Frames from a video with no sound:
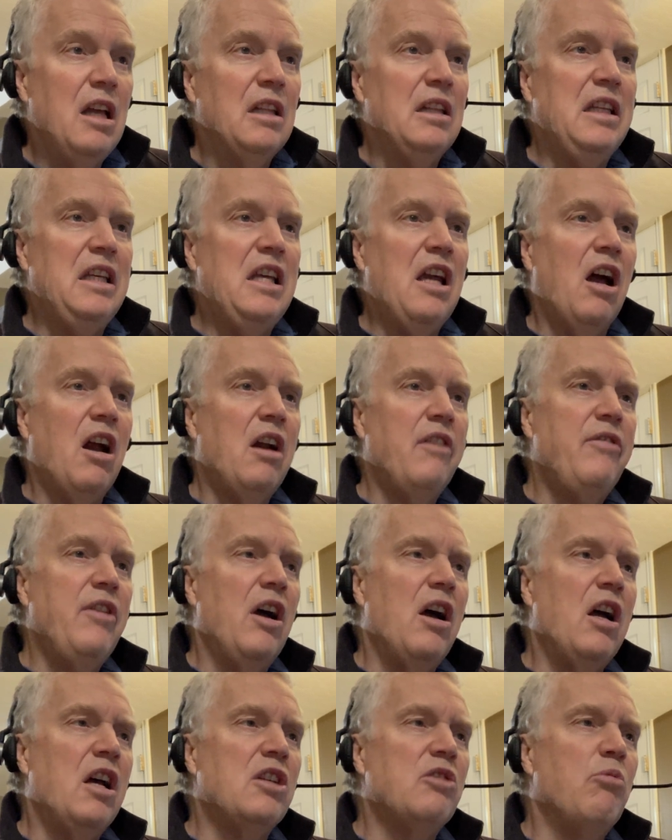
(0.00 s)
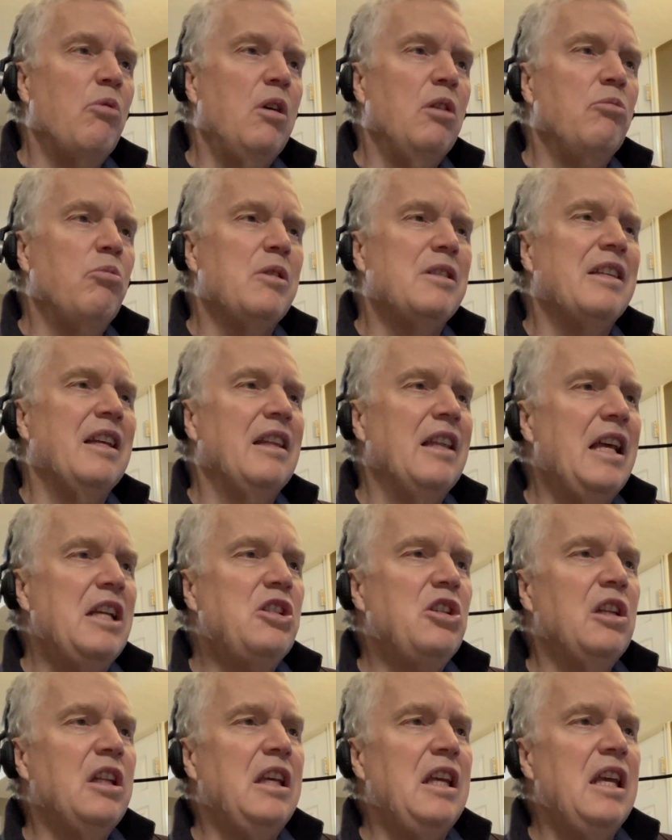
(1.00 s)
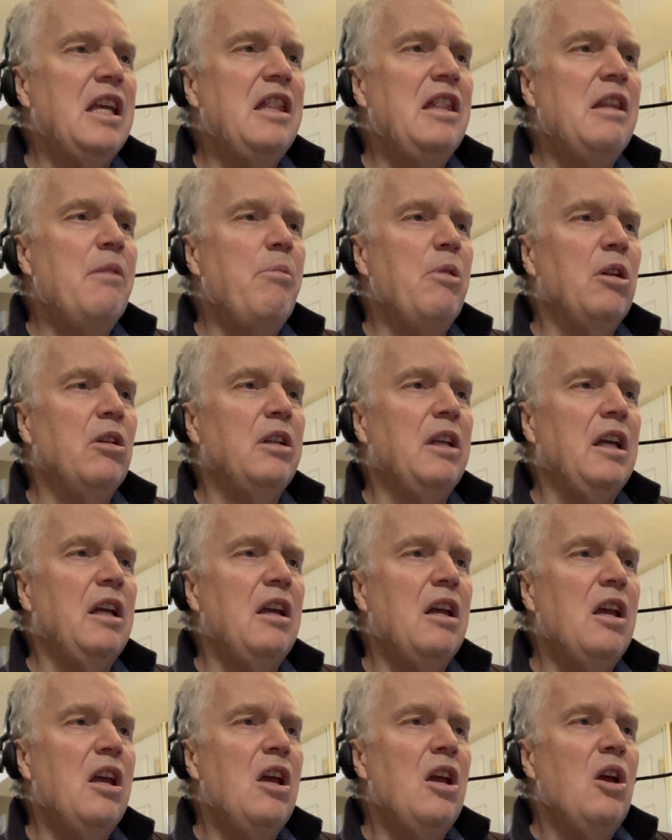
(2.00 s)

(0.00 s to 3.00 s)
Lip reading: Lee Harvey Oswald was allegedly in the building